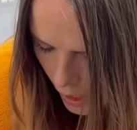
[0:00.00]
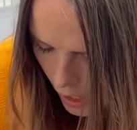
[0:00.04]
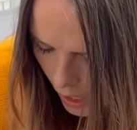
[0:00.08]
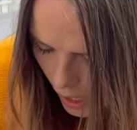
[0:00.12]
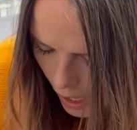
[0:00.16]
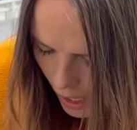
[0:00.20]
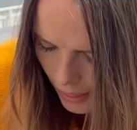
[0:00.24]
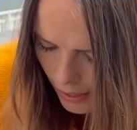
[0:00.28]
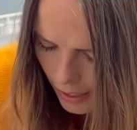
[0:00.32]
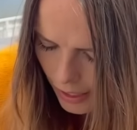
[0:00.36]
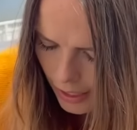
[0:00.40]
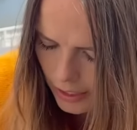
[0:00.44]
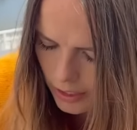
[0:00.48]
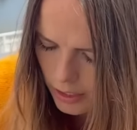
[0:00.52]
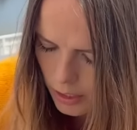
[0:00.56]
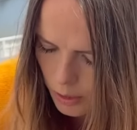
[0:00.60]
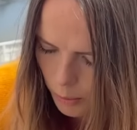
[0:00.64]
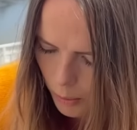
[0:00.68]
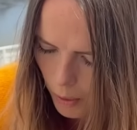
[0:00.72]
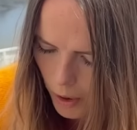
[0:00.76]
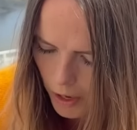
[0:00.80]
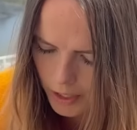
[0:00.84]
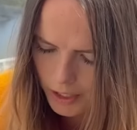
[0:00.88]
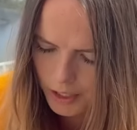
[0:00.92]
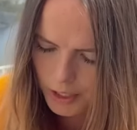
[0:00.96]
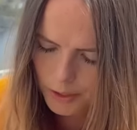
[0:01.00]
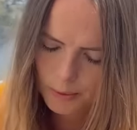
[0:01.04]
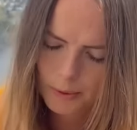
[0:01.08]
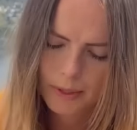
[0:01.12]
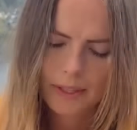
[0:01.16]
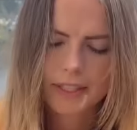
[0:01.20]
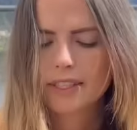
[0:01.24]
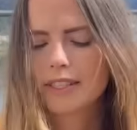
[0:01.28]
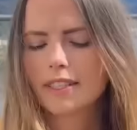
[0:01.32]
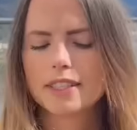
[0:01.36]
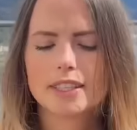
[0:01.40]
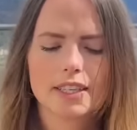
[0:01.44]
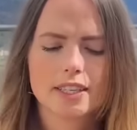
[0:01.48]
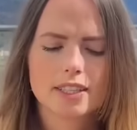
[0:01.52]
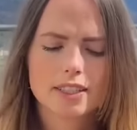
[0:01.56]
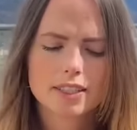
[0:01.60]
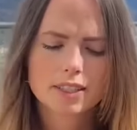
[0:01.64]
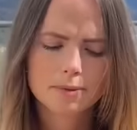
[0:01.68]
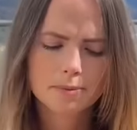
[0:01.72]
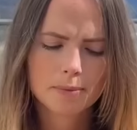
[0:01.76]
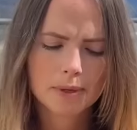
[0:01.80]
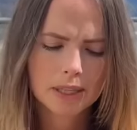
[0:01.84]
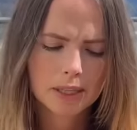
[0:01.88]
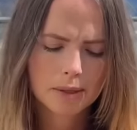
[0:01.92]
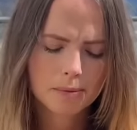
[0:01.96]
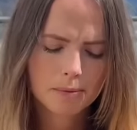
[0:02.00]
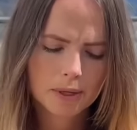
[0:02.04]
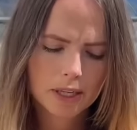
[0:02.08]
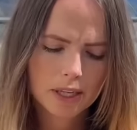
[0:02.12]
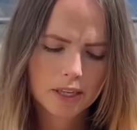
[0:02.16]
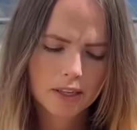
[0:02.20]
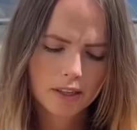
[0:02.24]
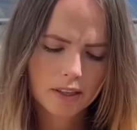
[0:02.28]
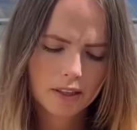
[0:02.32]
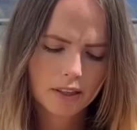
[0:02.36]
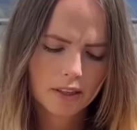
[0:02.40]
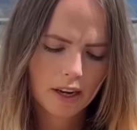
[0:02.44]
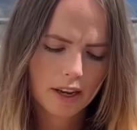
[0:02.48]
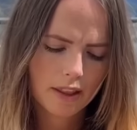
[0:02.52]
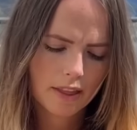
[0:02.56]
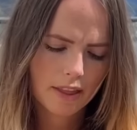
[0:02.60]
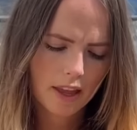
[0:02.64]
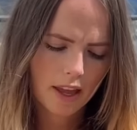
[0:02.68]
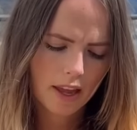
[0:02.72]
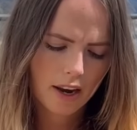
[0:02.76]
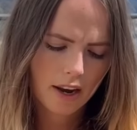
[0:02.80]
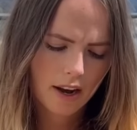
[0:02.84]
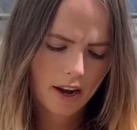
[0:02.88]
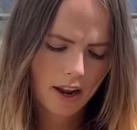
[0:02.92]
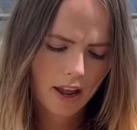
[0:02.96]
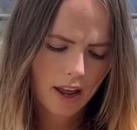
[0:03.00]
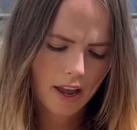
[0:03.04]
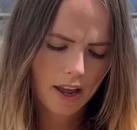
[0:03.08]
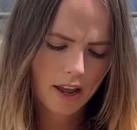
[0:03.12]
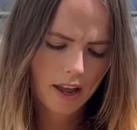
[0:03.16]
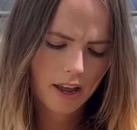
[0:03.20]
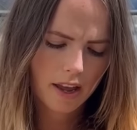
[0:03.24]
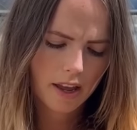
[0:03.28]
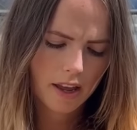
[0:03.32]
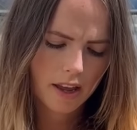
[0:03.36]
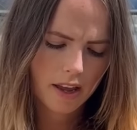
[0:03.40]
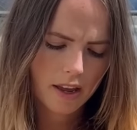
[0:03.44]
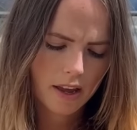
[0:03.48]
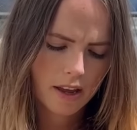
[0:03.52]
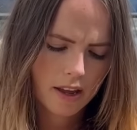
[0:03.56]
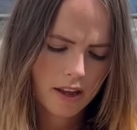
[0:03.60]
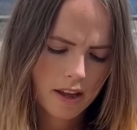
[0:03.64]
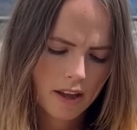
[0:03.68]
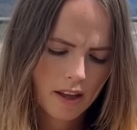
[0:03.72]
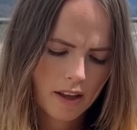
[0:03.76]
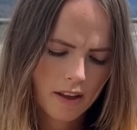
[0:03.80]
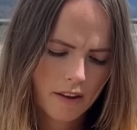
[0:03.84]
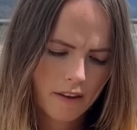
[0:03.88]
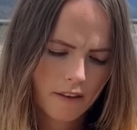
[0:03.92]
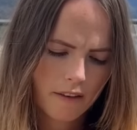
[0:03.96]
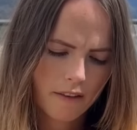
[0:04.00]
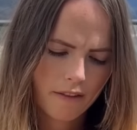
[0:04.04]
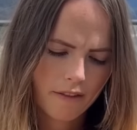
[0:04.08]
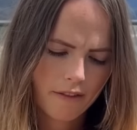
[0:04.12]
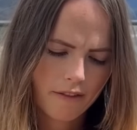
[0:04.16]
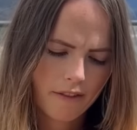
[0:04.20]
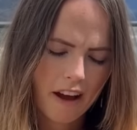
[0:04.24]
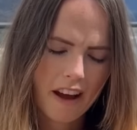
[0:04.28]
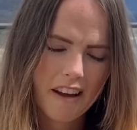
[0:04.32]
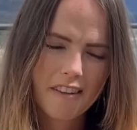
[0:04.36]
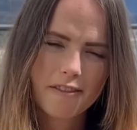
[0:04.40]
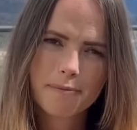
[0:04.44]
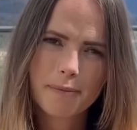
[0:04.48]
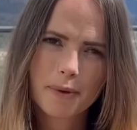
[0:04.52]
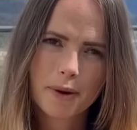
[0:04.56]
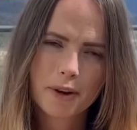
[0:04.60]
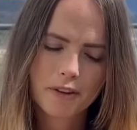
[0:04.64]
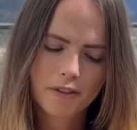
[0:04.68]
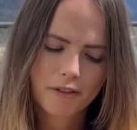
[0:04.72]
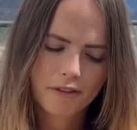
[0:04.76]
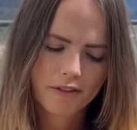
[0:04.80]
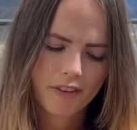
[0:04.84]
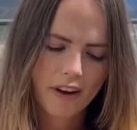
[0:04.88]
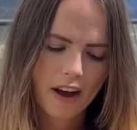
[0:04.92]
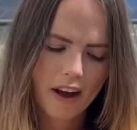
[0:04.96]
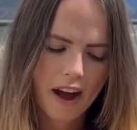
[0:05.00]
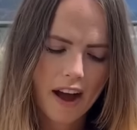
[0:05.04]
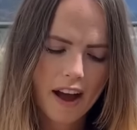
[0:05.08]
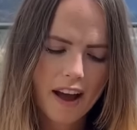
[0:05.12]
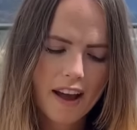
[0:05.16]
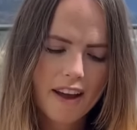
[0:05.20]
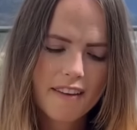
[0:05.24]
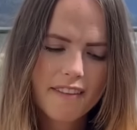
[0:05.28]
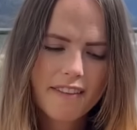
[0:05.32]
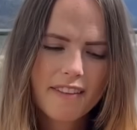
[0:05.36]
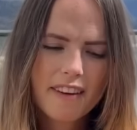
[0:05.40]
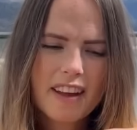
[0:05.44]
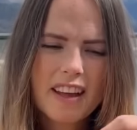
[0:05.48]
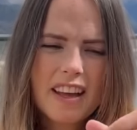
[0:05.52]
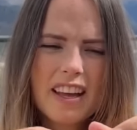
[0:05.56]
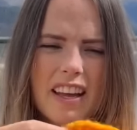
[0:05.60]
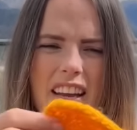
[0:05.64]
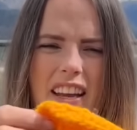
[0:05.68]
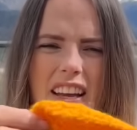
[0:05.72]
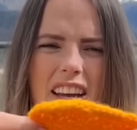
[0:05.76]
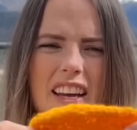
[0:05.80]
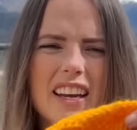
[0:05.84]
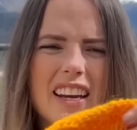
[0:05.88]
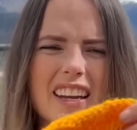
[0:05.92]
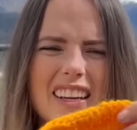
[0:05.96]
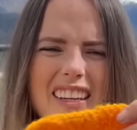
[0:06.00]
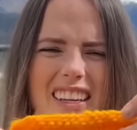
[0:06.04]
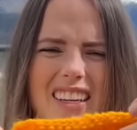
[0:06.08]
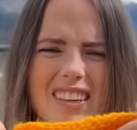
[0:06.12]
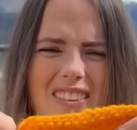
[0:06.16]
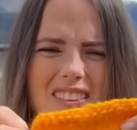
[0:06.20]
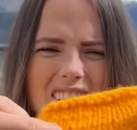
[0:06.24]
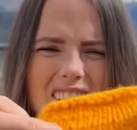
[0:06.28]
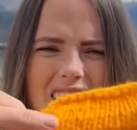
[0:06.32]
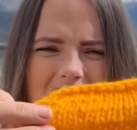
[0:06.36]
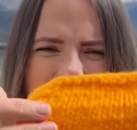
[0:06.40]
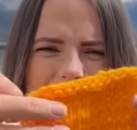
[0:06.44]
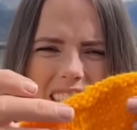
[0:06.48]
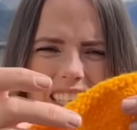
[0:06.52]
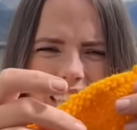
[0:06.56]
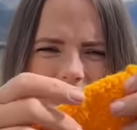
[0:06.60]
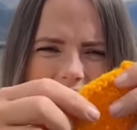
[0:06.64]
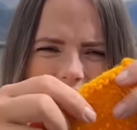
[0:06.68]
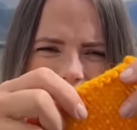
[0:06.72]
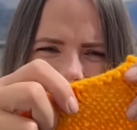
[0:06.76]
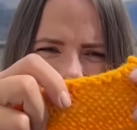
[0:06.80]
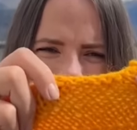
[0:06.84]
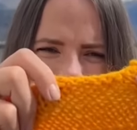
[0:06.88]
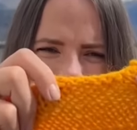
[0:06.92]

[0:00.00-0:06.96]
I think I swatched with a 6 millimeter and then a 5.5, and I didn't really like